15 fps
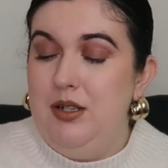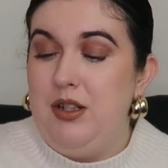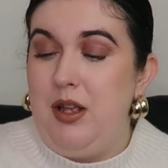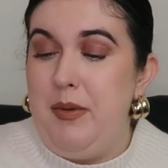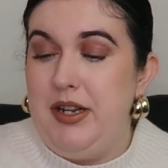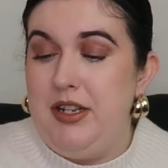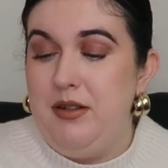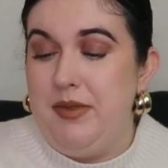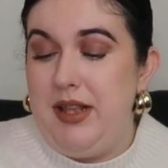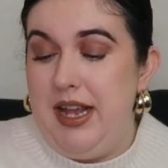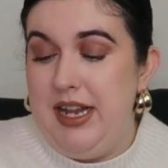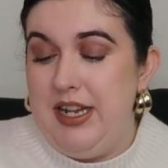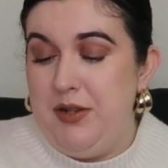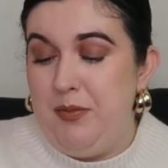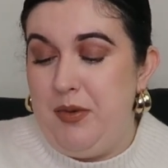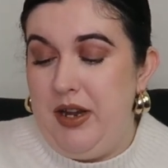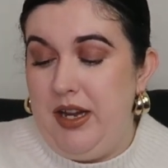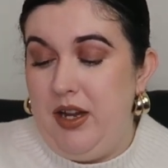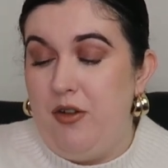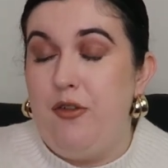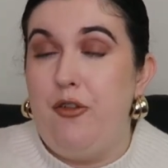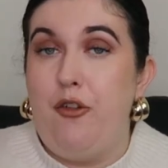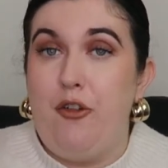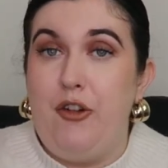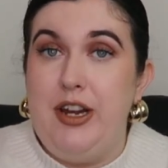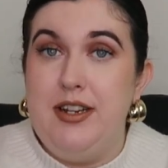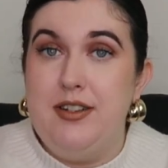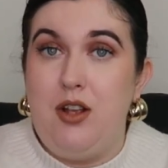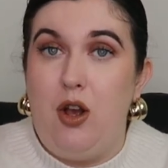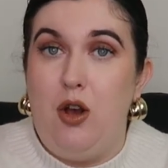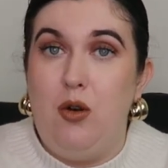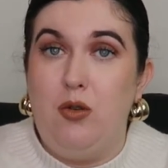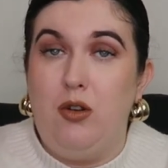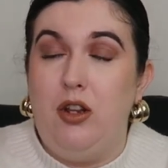I picked up the hairspray freeze hold,